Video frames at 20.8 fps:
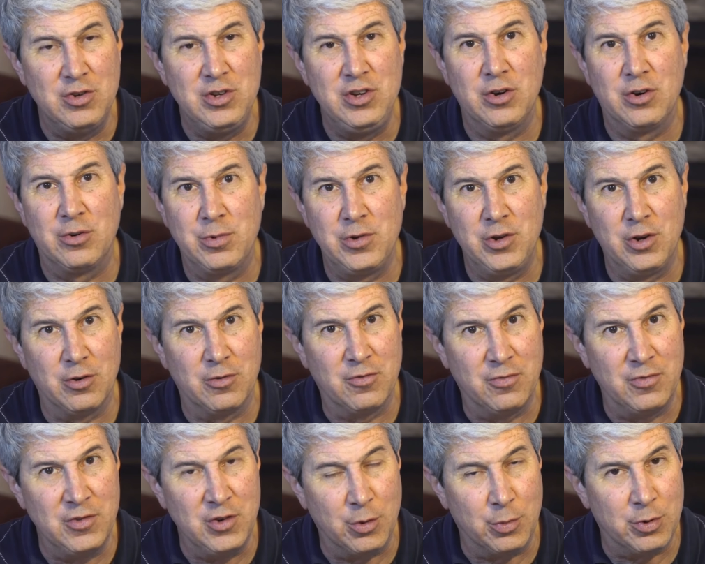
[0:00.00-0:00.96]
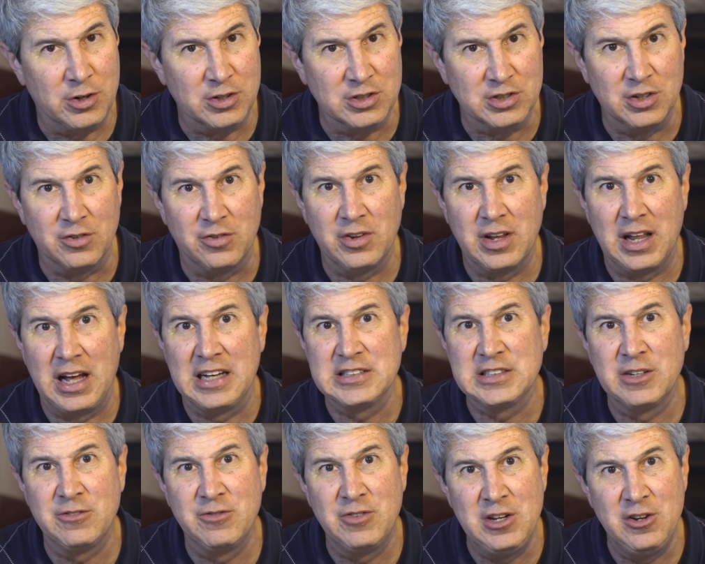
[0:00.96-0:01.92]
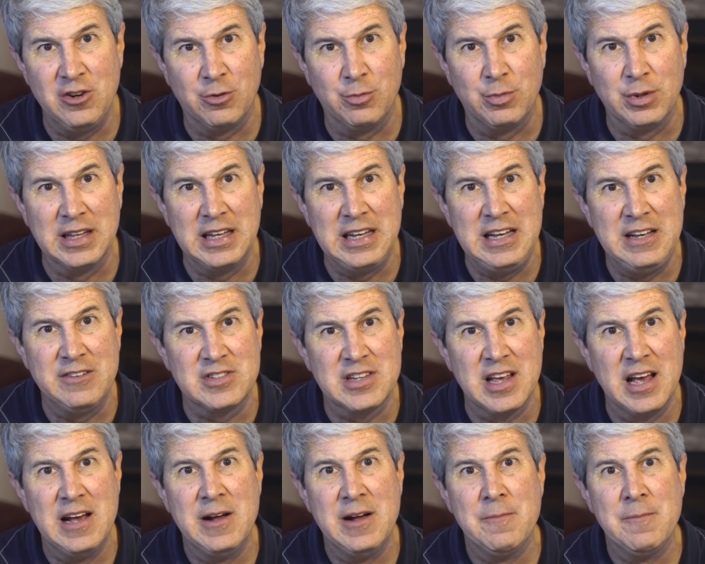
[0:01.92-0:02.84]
your personal philosophy, your beliefs,